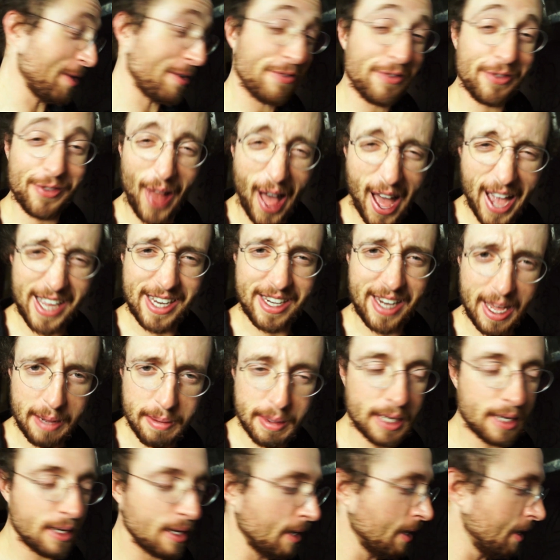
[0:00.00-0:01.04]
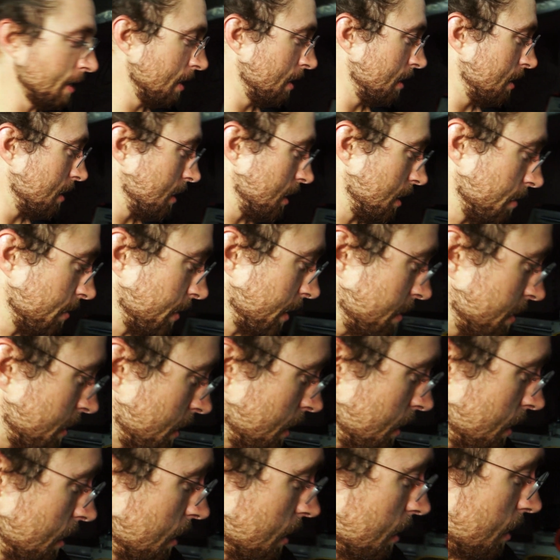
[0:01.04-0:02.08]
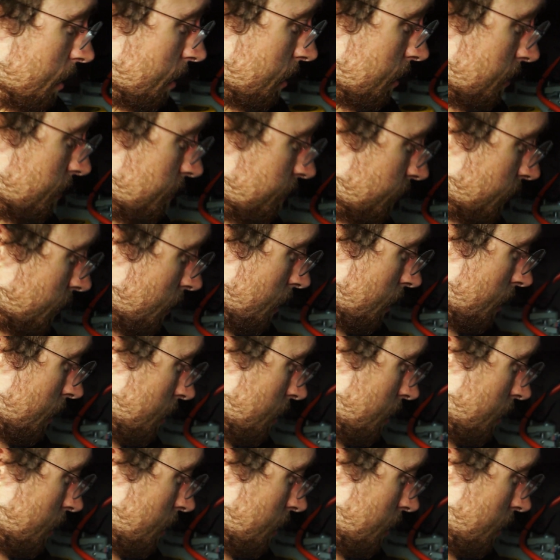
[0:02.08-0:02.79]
I want to fly, damn it. Anyway, um,